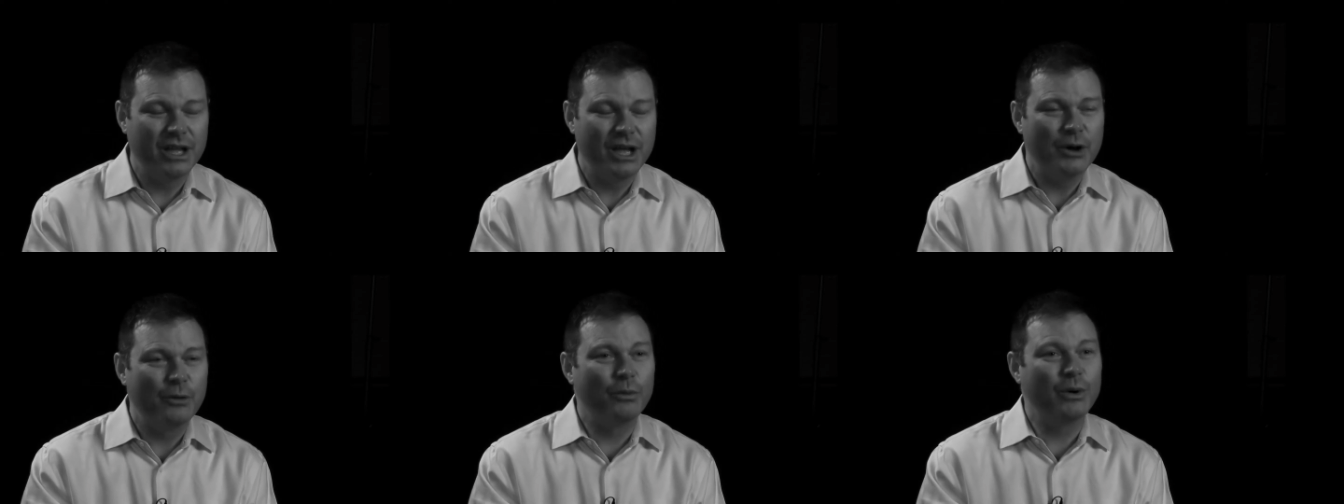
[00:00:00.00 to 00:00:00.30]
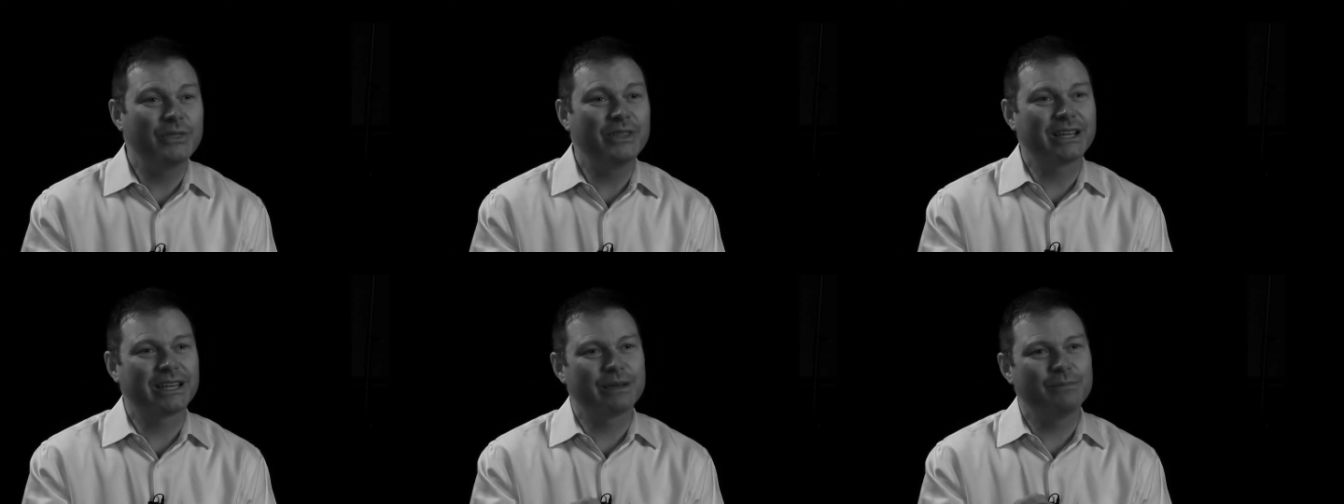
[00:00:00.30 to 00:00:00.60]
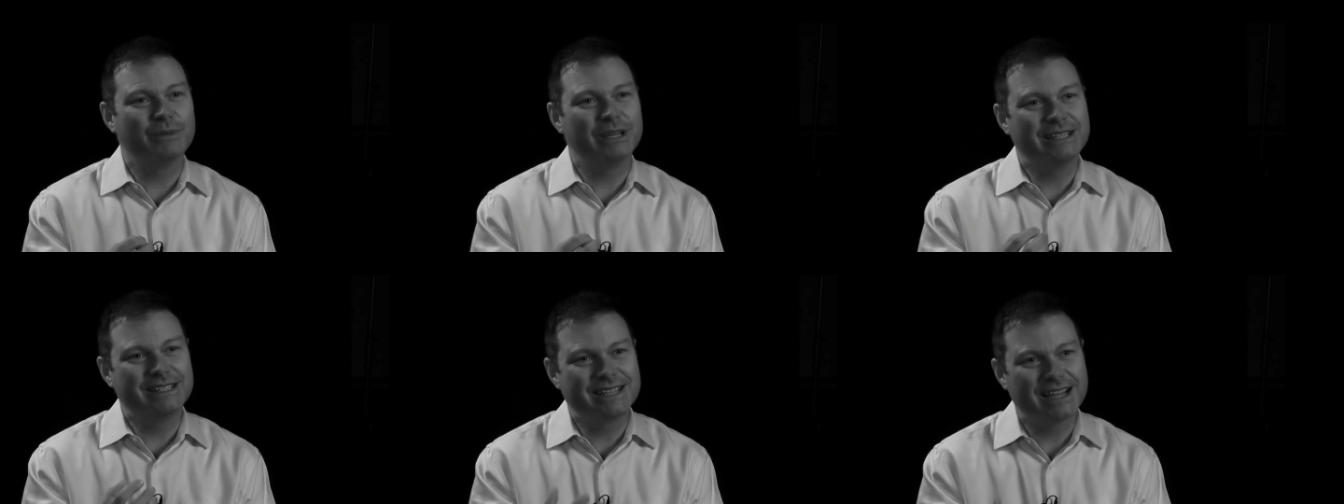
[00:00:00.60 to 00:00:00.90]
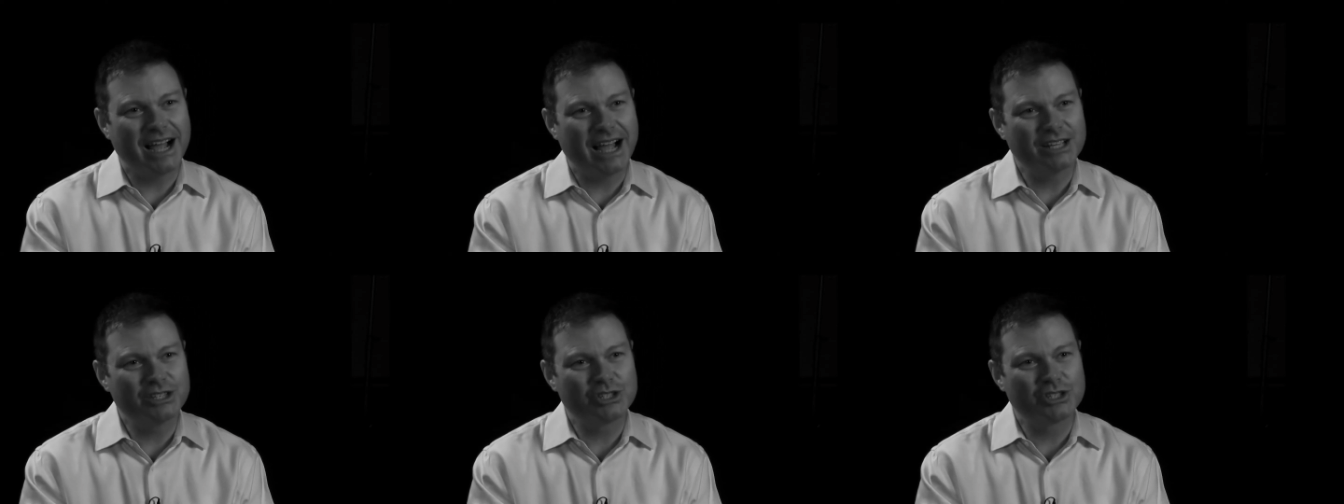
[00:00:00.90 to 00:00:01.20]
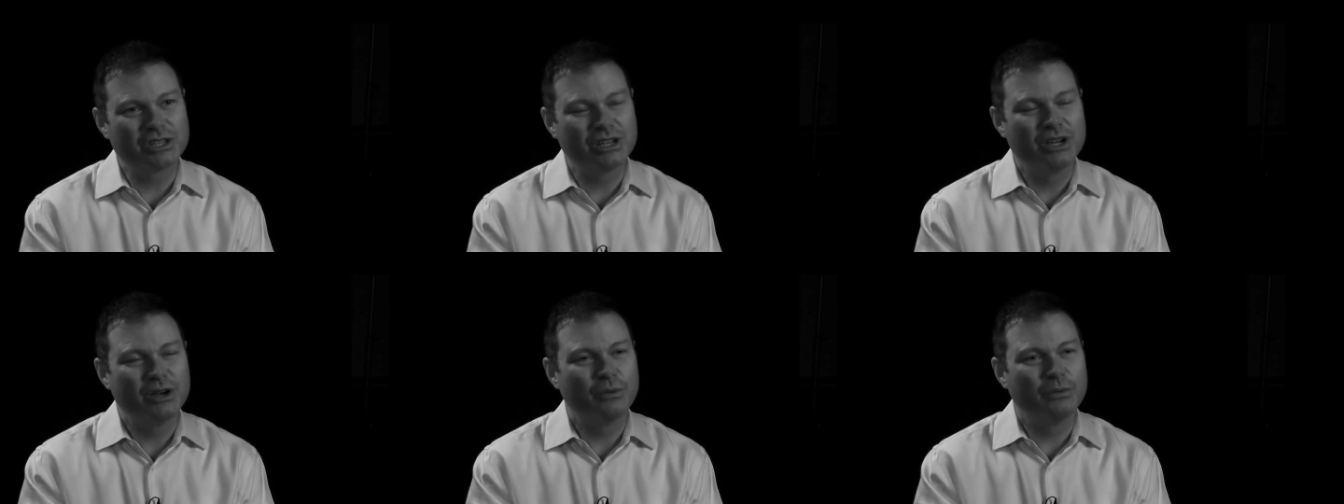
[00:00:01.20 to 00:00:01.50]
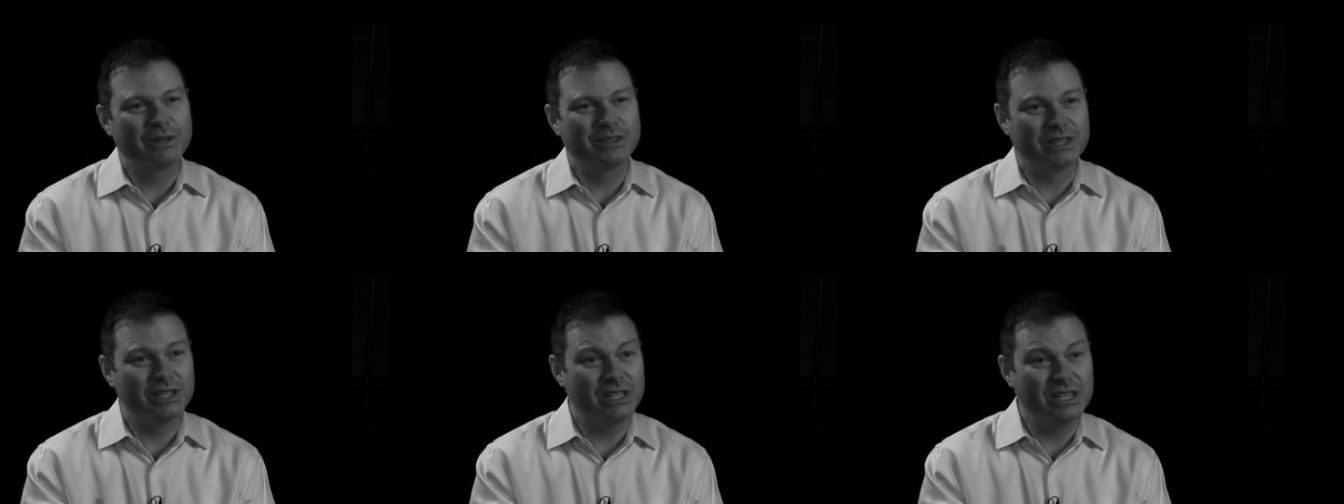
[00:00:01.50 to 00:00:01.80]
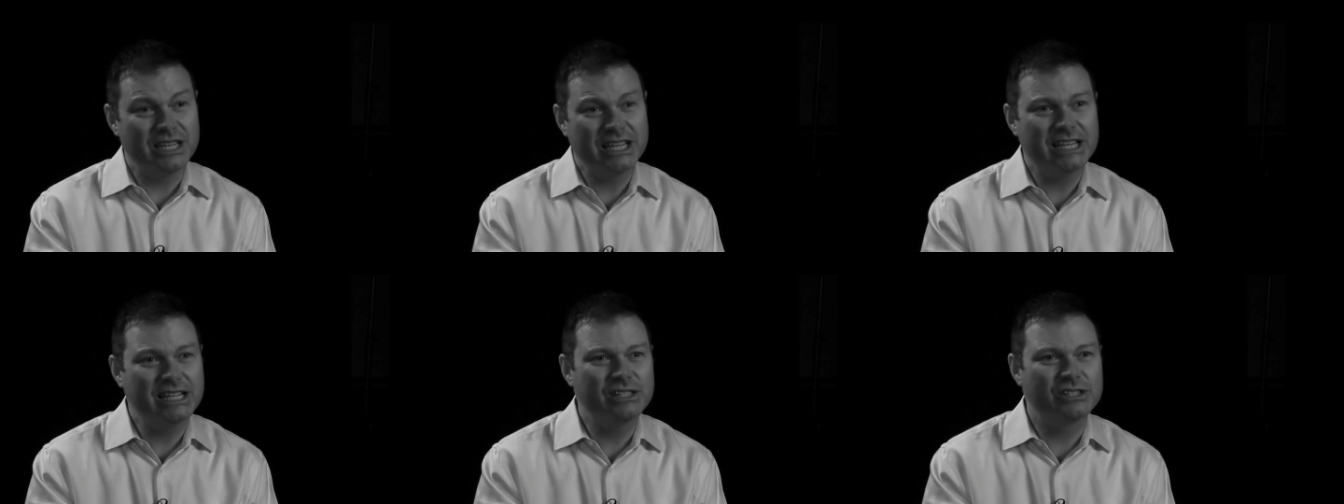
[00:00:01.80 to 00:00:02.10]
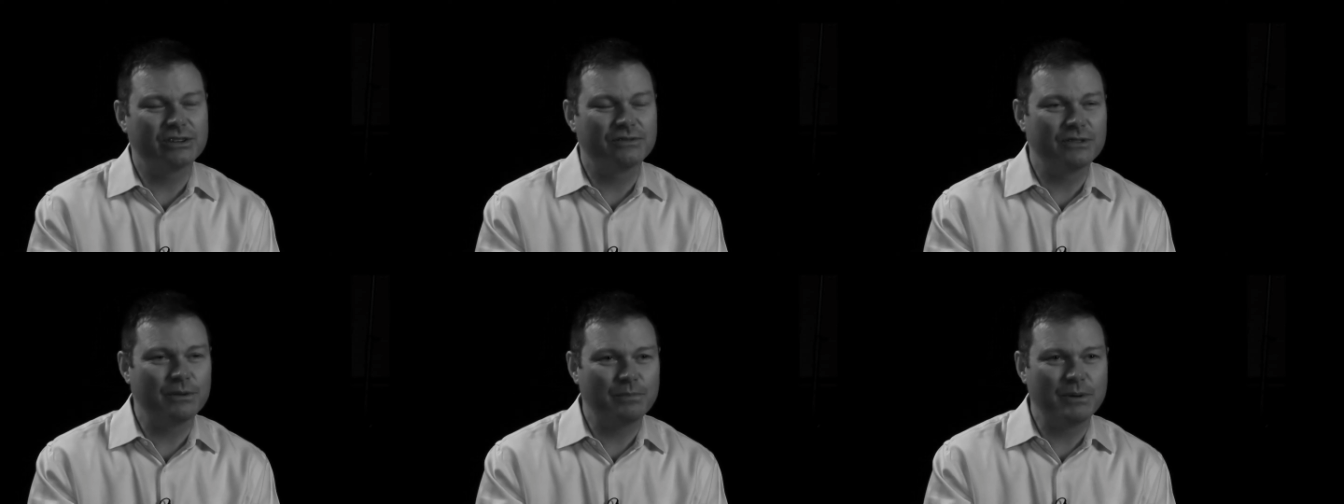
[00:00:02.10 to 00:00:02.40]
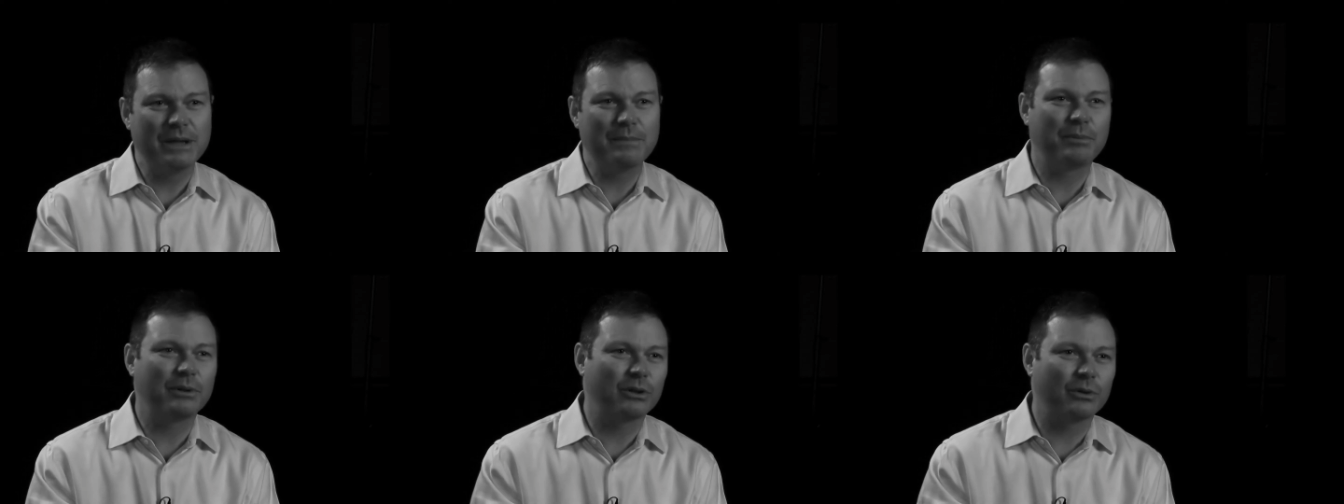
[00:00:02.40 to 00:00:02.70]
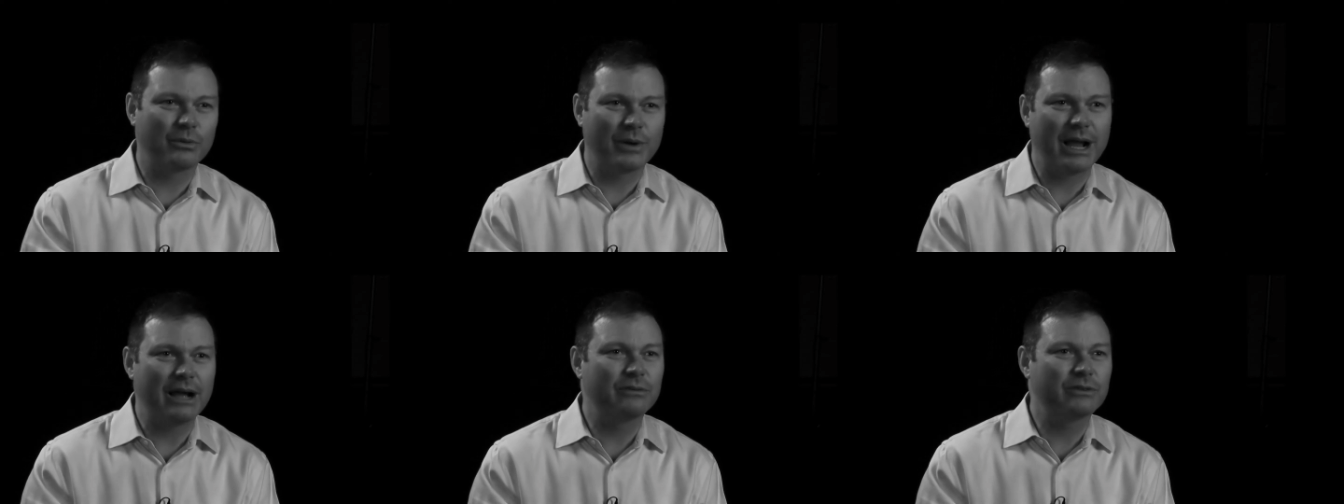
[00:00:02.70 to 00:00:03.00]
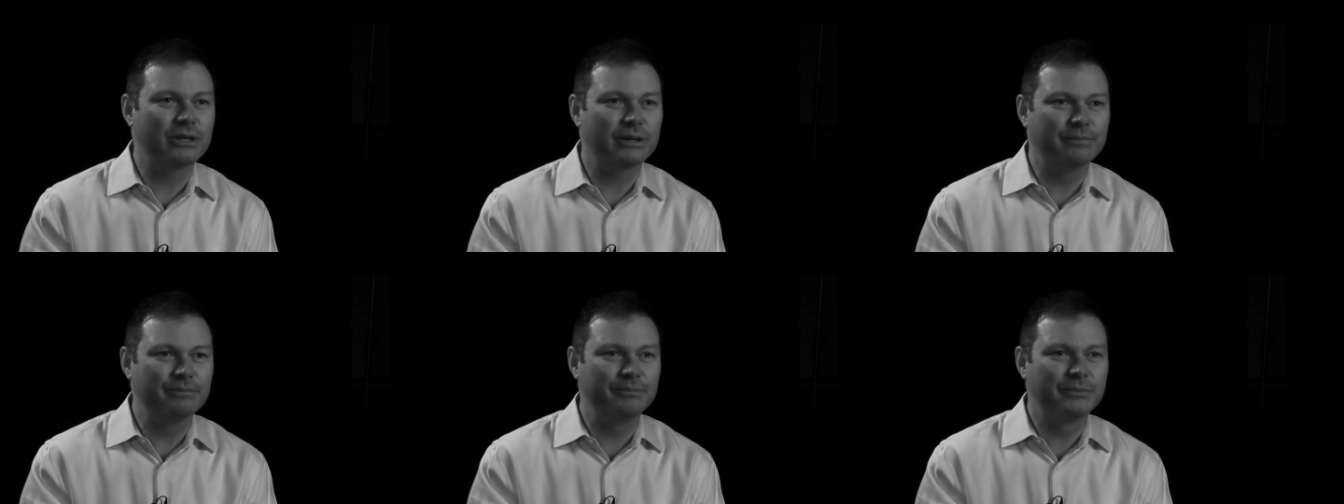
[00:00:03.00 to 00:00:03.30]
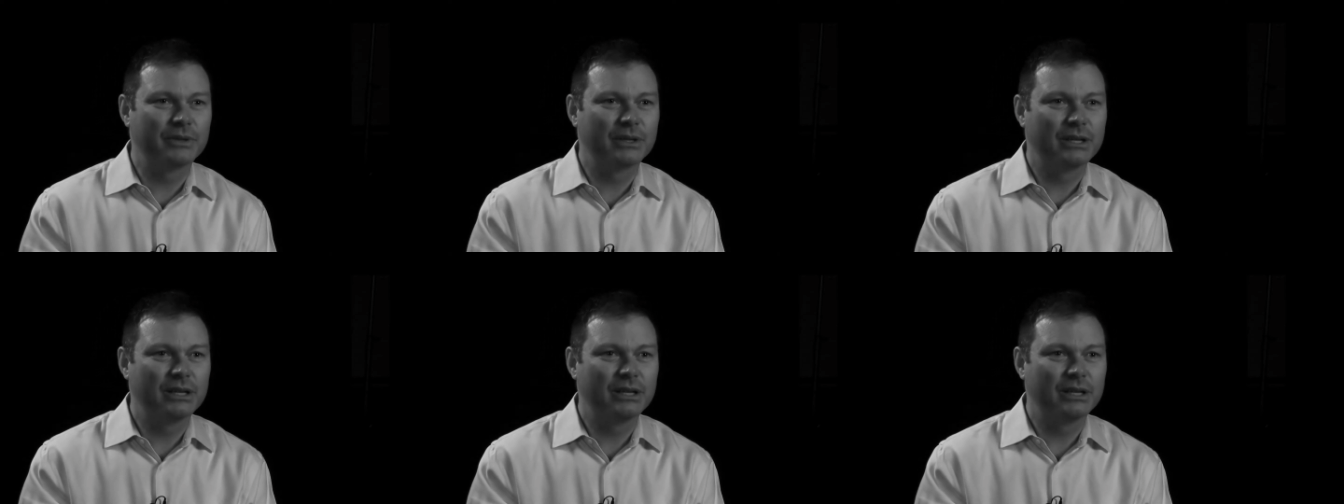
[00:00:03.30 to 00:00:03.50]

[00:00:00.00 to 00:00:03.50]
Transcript: one that can be touched with the needs of the people around them.